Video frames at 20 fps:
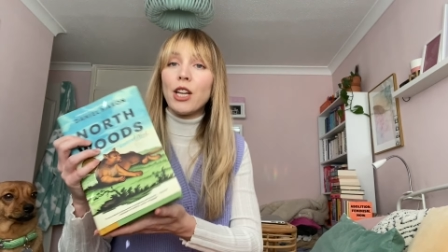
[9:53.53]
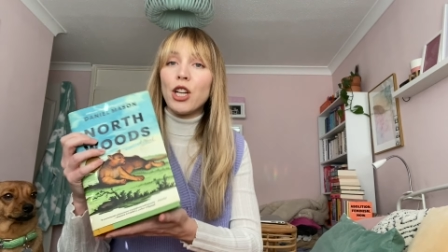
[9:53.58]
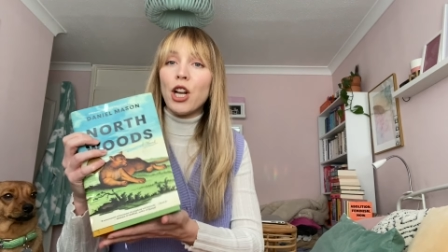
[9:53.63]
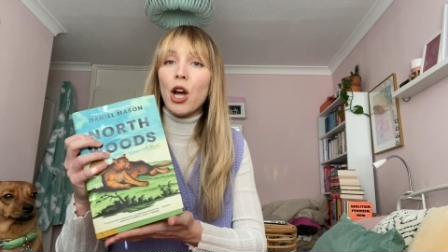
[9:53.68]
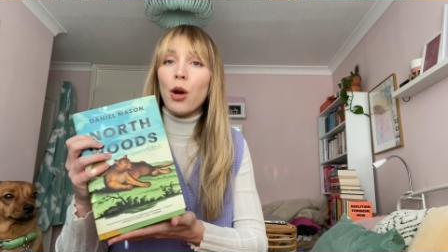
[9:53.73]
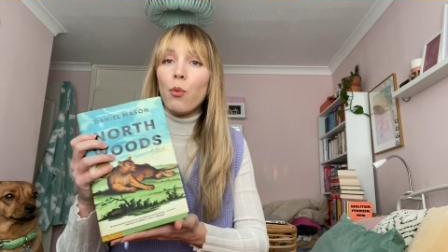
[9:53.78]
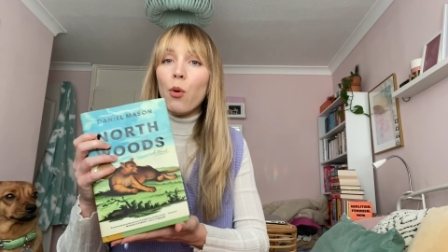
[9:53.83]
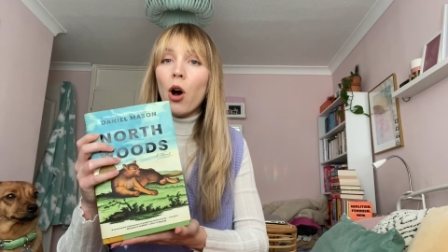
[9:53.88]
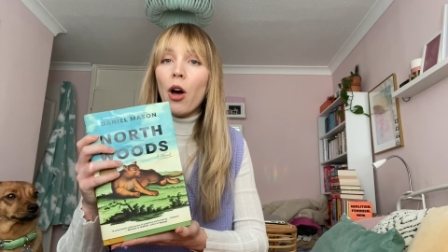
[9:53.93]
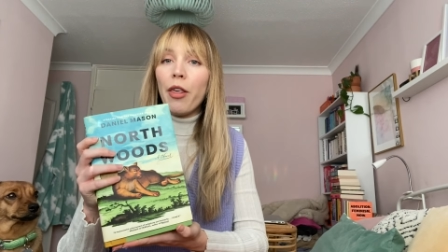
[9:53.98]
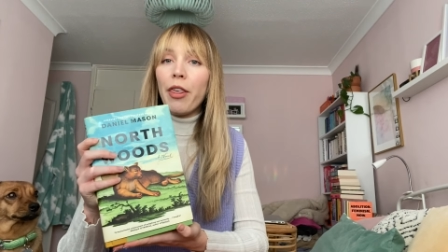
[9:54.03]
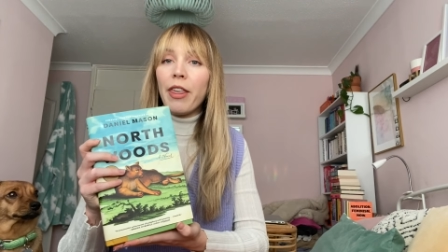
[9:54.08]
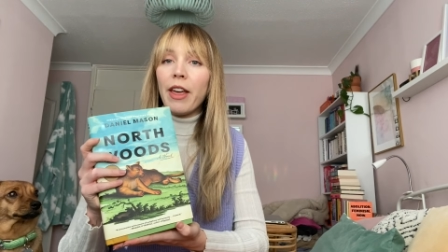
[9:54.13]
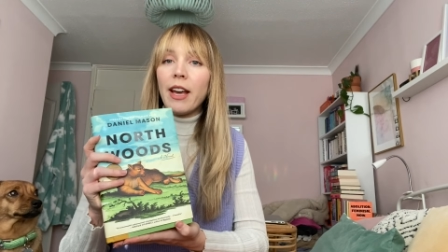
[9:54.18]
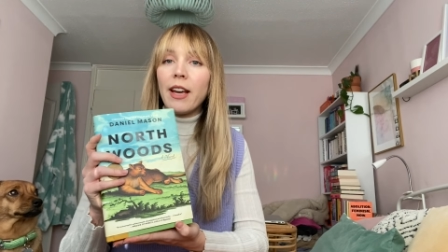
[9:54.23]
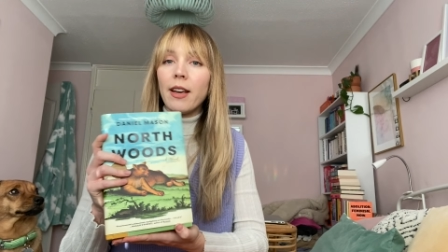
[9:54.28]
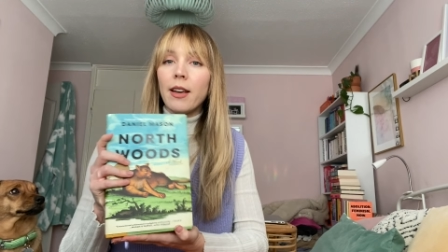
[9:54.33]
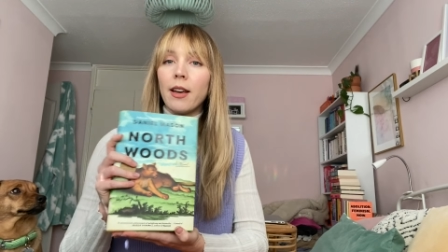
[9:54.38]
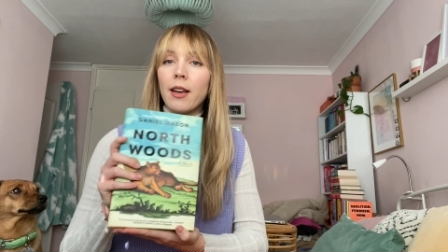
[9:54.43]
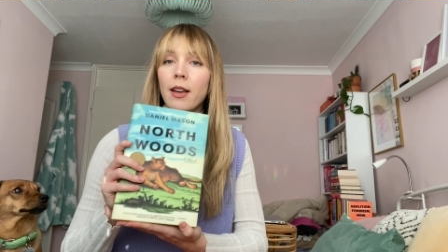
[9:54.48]
you know what I
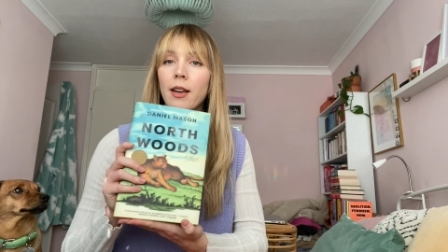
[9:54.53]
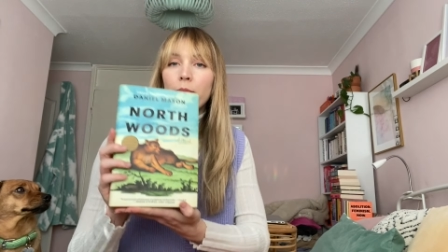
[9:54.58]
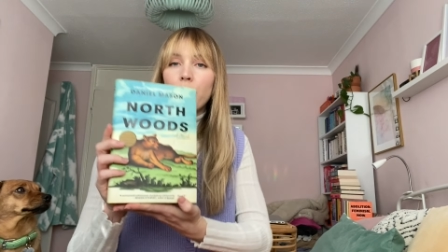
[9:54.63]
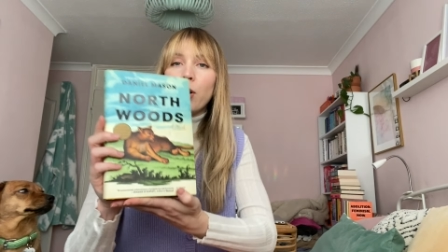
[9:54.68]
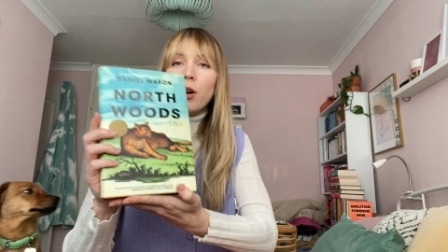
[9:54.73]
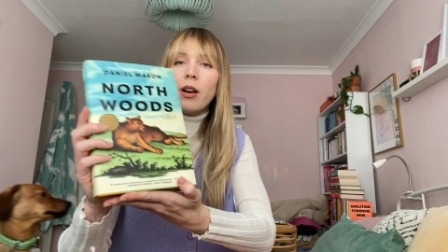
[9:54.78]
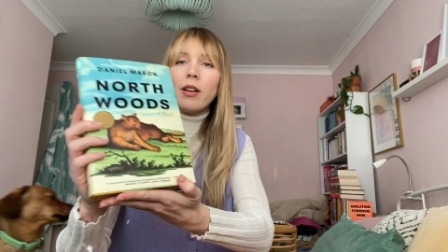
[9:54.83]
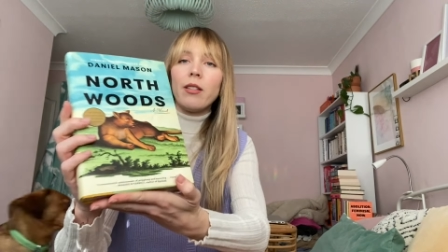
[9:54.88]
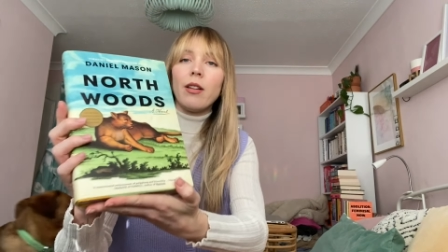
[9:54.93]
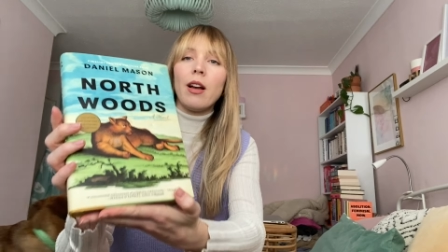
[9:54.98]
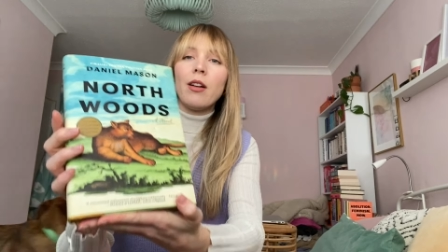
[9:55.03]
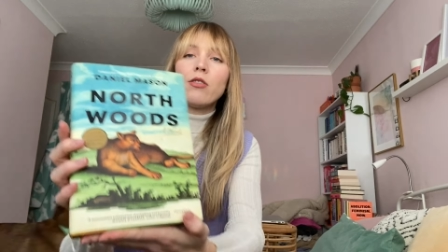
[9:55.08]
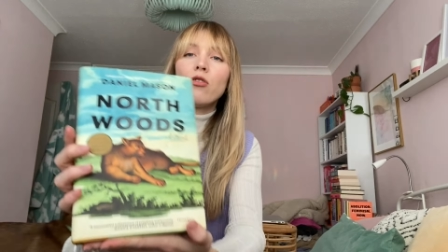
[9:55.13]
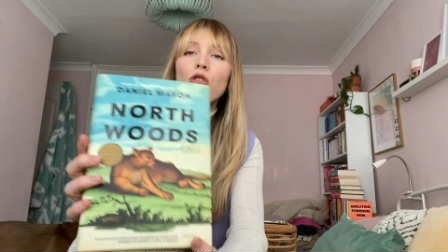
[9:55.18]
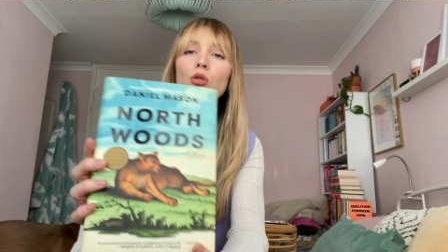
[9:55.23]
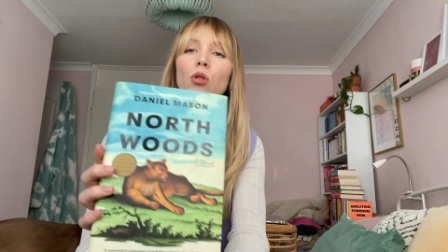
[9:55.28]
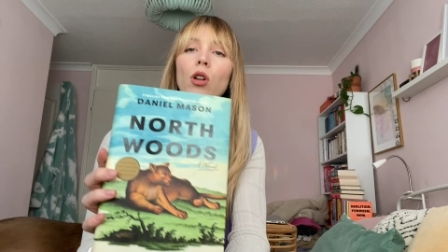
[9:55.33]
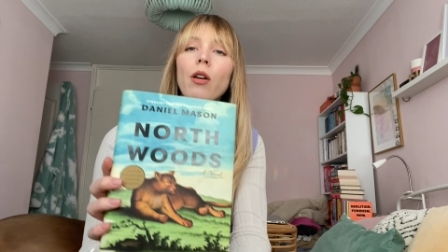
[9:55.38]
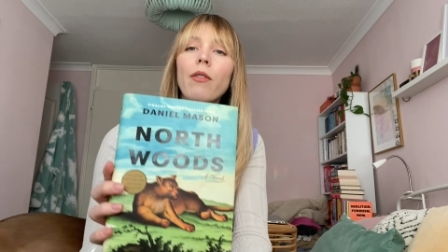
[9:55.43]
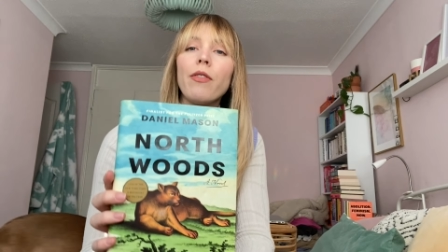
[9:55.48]
think. But I
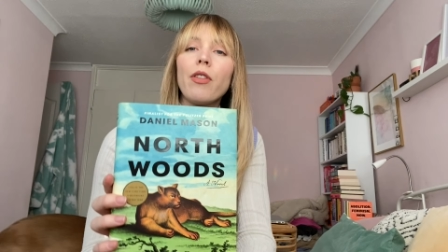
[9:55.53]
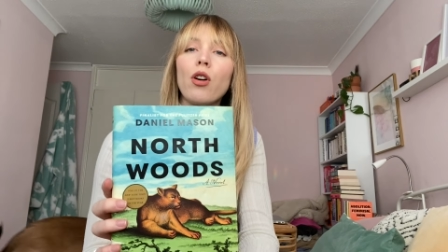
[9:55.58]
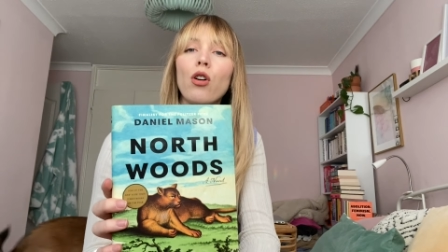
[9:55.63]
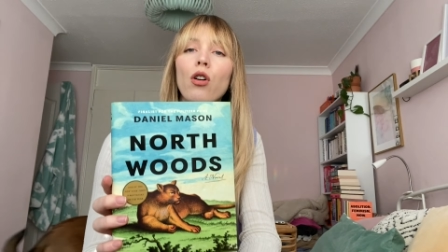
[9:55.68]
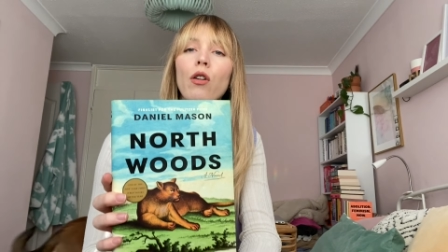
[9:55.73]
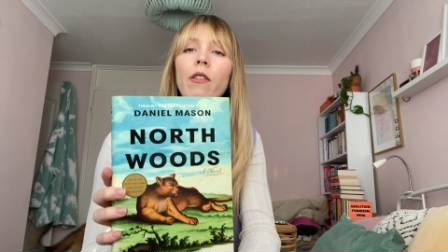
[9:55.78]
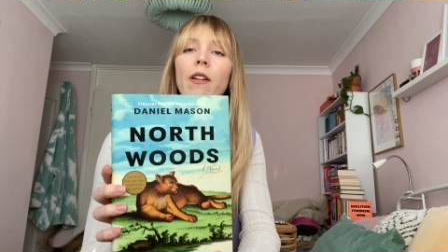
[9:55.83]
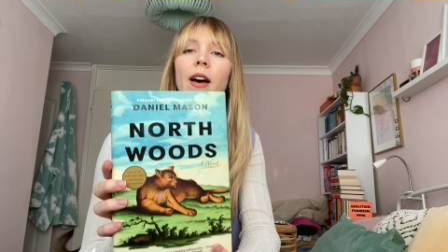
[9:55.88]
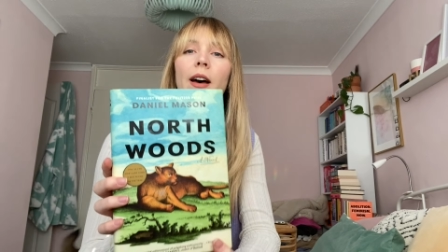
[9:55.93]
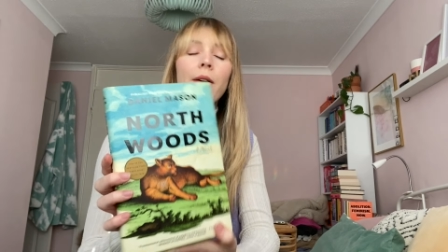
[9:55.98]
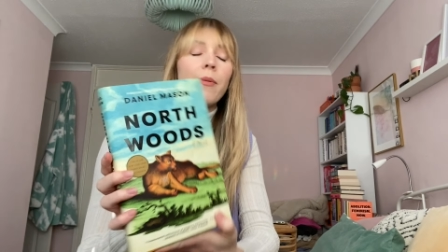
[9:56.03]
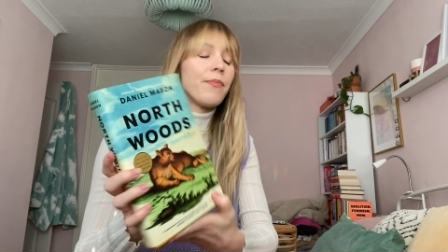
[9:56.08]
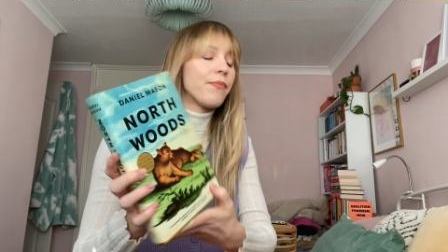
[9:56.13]
do love the cover.